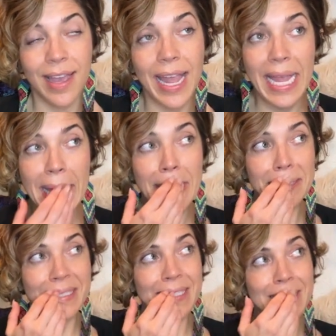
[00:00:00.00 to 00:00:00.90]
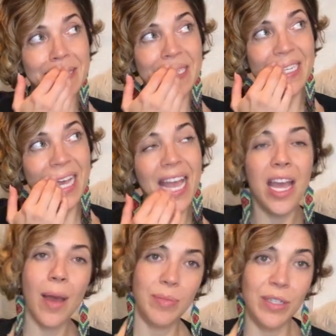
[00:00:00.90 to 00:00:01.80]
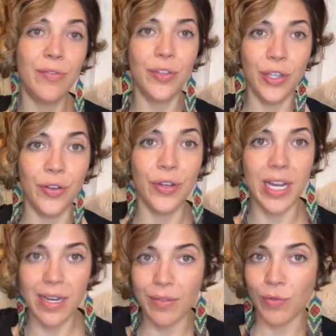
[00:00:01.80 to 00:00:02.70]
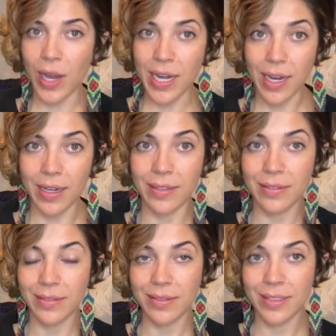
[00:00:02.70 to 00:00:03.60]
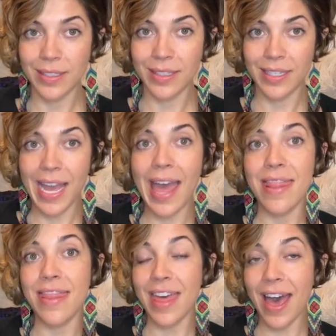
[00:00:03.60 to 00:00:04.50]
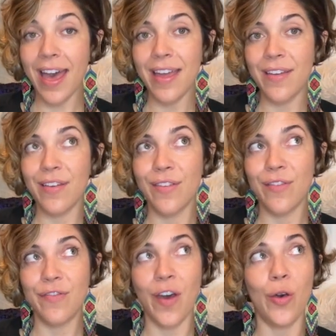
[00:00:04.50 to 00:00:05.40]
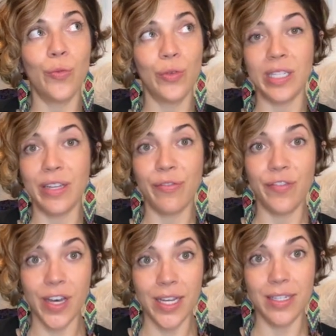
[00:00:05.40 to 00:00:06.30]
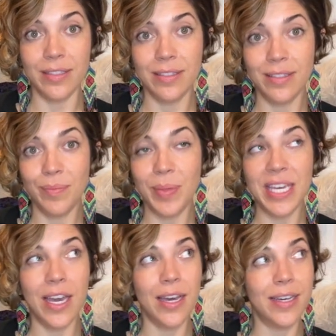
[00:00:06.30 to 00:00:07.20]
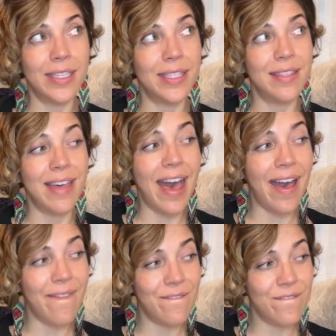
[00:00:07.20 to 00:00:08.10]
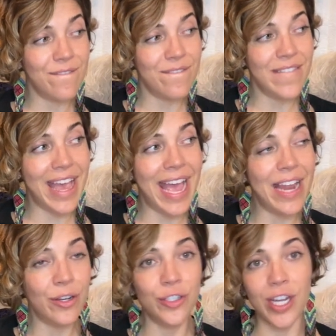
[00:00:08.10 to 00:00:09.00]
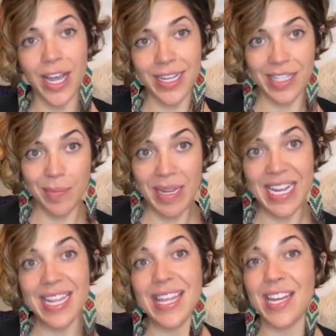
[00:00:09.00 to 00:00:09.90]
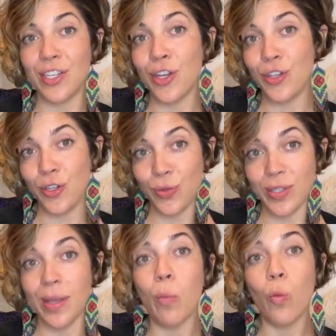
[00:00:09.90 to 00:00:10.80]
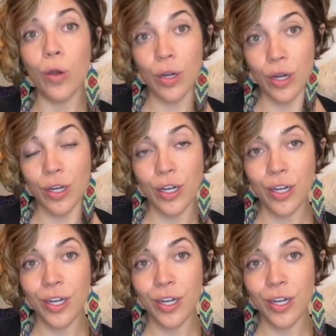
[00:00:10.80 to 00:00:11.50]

And I opted for the creative writing, and that felt really fun because that energized me then to do some work